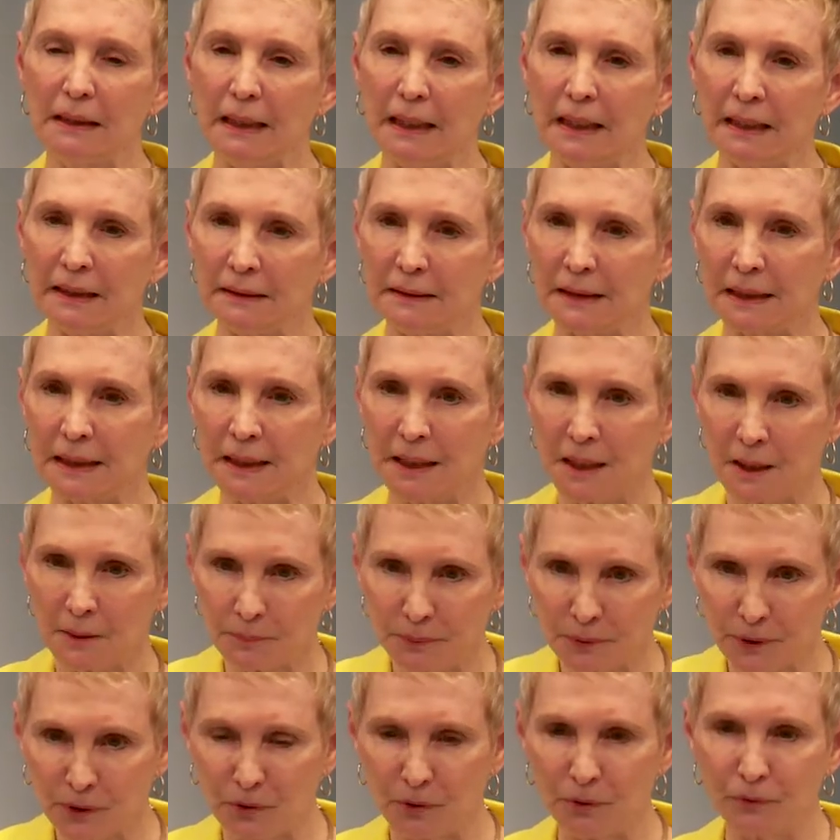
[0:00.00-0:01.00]
and to
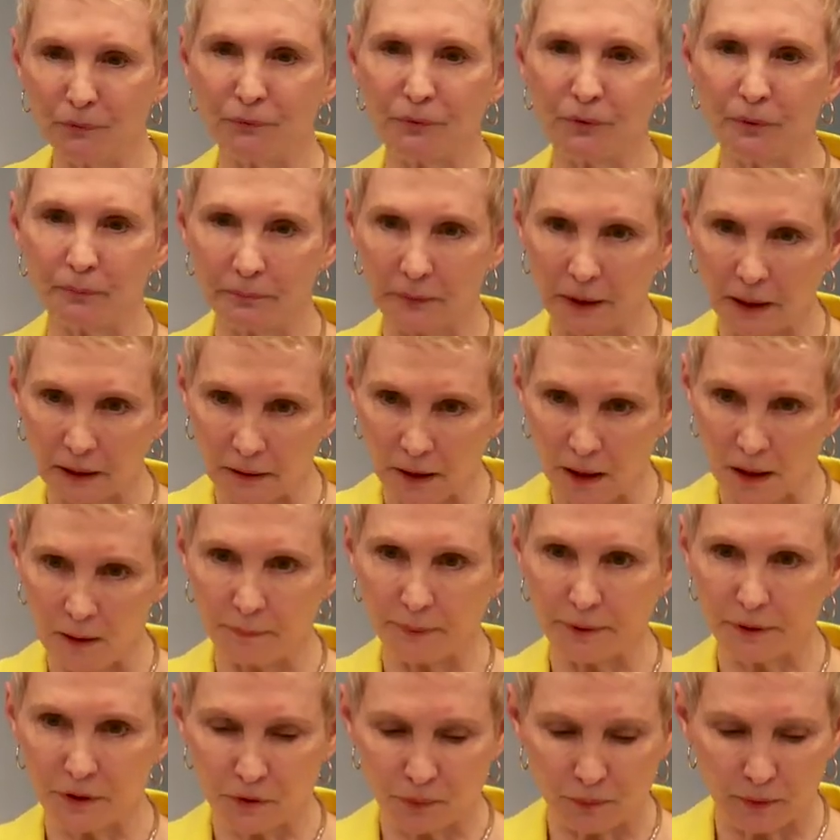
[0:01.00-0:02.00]
keep you from
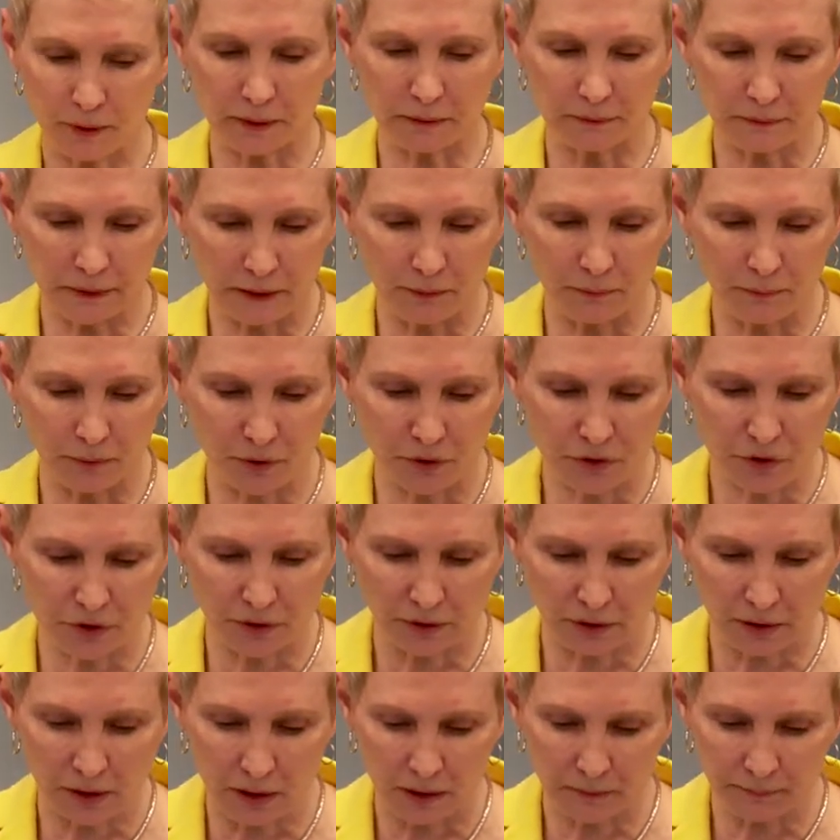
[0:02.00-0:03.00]
accomplishing what he wants you
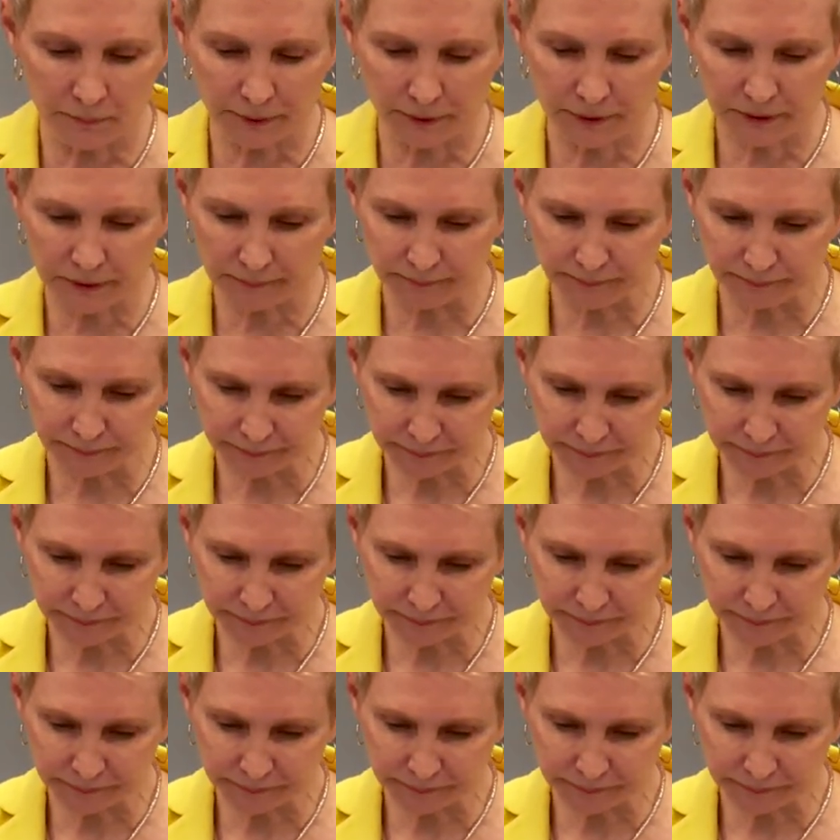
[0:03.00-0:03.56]
to accomplish.